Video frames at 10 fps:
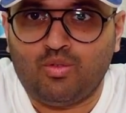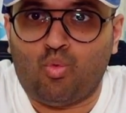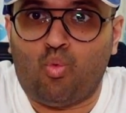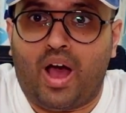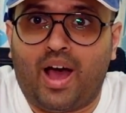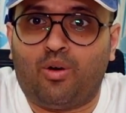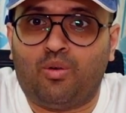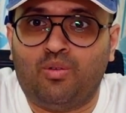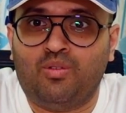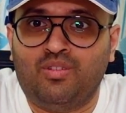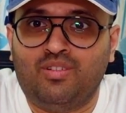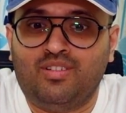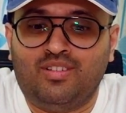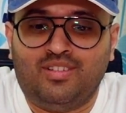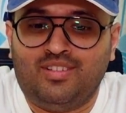Wow,
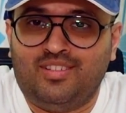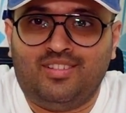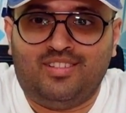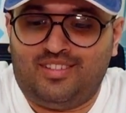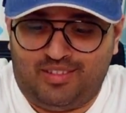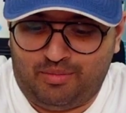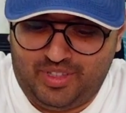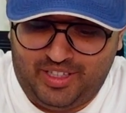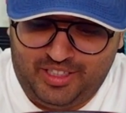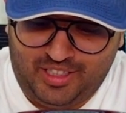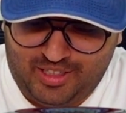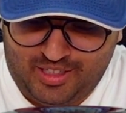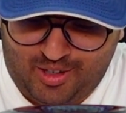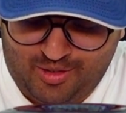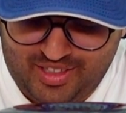and the initial
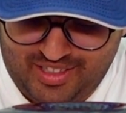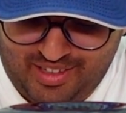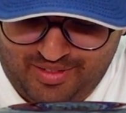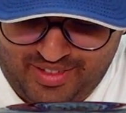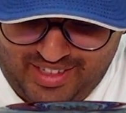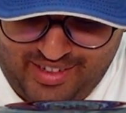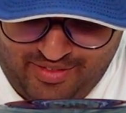sound itself, I can